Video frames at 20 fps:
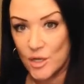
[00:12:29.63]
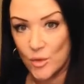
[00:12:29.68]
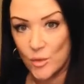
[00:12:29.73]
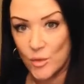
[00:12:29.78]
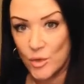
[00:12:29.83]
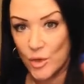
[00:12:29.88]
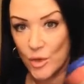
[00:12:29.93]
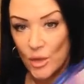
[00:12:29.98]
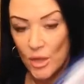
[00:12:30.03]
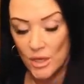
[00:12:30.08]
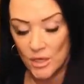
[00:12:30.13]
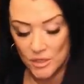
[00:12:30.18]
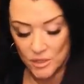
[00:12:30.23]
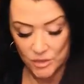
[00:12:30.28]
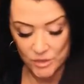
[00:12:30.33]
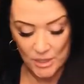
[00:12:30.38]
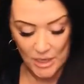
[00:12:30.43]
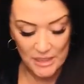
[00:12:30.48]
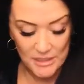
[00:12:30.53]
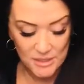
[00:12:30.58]
We're no longer
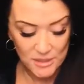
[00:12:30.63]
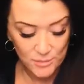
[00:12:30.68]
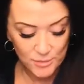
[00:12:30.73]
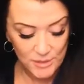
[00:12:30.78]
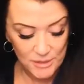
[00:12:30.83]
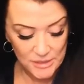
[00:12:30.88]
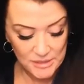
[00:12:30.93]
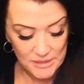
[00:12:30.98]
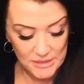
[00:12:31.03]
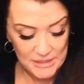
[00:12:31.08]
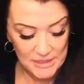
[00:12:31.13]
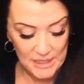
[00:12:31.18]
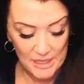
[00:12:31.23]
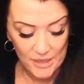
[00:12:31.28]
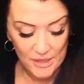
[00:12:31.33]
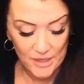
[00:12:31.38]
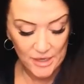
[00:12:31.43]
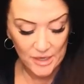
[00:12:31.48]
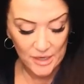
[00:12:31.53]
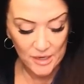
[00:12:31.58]
trying to build
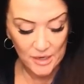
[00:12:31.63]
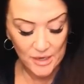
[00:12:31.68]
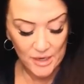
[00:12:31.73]
together.